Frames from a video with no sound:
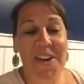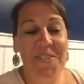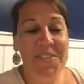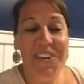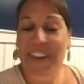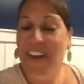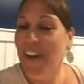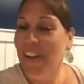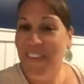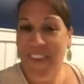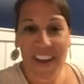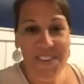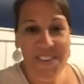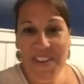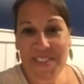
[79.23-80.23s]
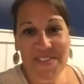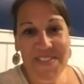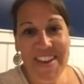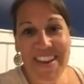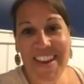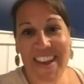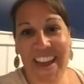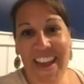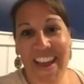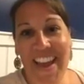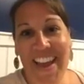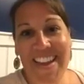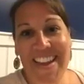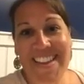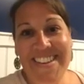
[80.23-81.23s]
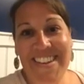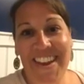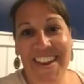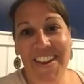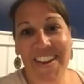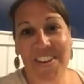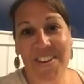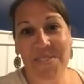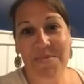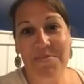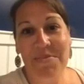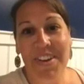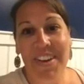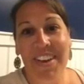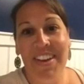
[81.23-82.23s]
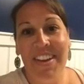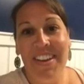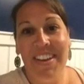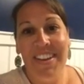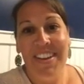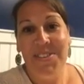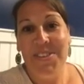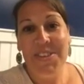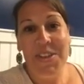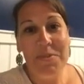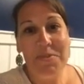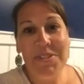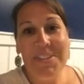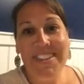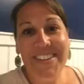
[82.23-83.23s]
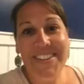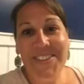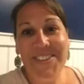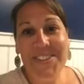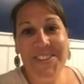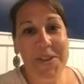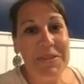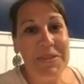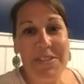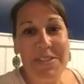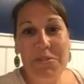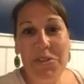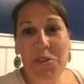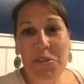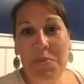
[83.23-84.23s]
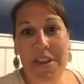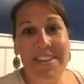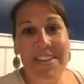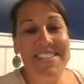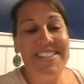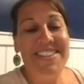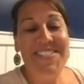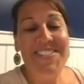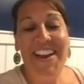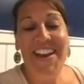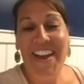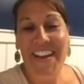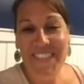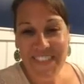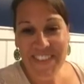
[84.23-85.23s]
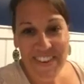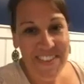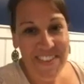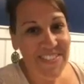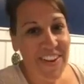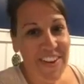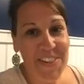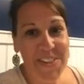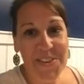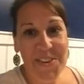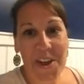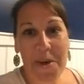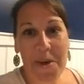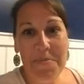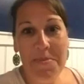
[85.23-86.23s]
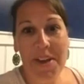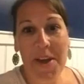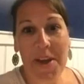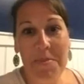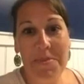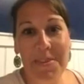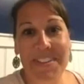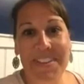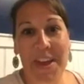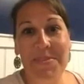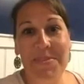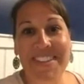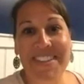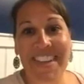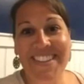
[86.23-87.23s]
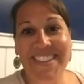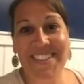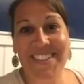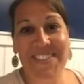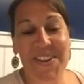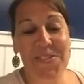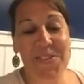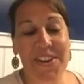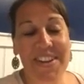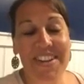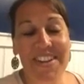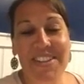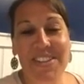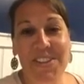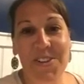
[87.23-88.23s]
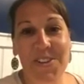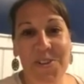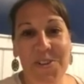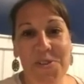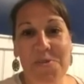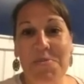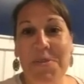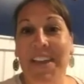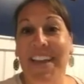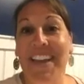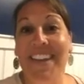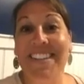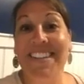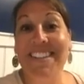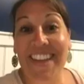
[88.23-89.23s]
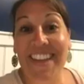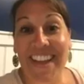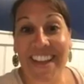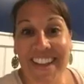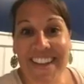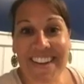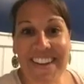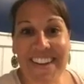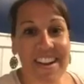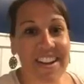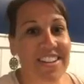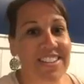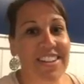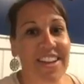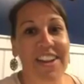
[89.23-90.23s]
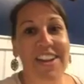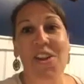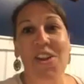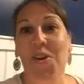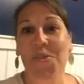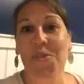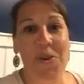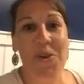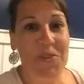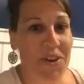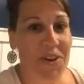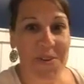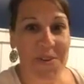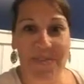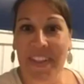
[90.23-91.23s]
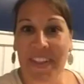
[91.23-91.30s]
he got right with me and was able to send me some toothpaste. And right after, he followed up a couple of times and asked if I wanted to begin to sell it. And I said, no.